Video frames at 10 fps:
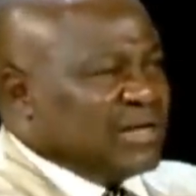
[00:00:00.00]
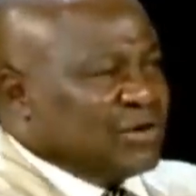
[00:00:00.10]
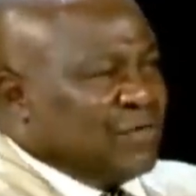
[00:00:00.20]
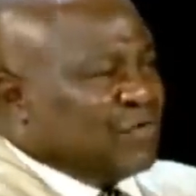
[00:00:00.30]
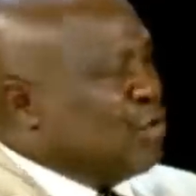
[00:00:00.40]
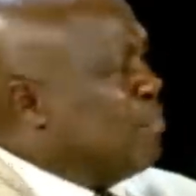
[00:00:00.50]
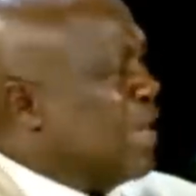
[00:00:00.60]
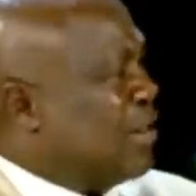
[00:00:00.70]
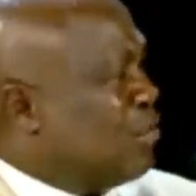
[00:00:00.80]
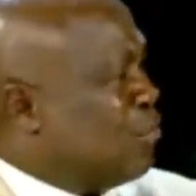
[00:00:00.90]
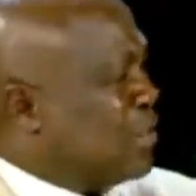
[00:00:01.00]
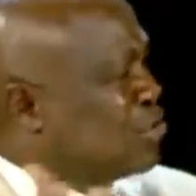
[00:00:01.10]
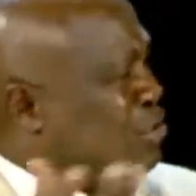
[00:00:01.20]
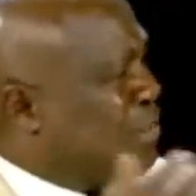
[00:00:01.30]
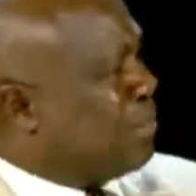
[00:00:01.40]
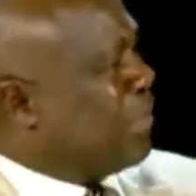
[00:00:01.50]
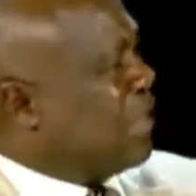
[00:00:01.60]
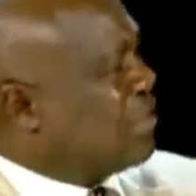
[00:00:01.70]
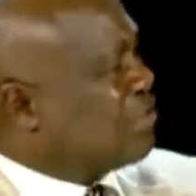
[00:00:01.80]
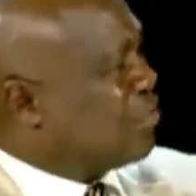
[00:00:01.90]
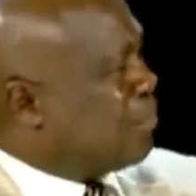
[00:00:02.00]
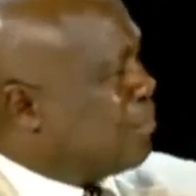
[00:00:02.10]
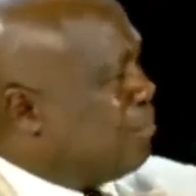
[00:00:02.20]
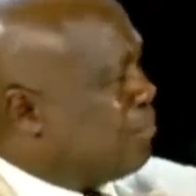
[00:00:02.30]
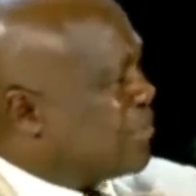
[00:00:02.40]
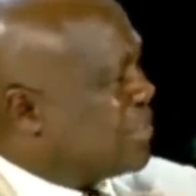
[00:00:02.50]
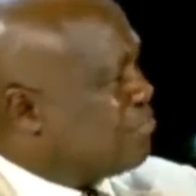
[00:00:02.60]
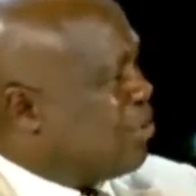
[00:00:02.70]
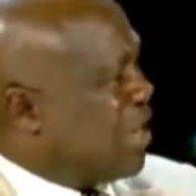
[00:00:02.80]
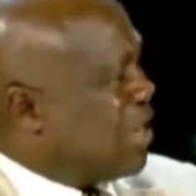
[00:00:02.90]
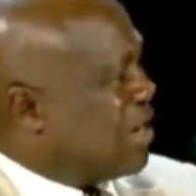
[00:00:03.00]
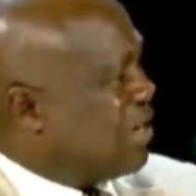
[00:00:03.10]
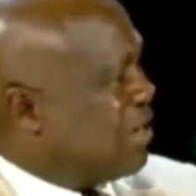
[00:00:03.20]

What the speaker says: Governor Obi Annan went to complain to President Buhari,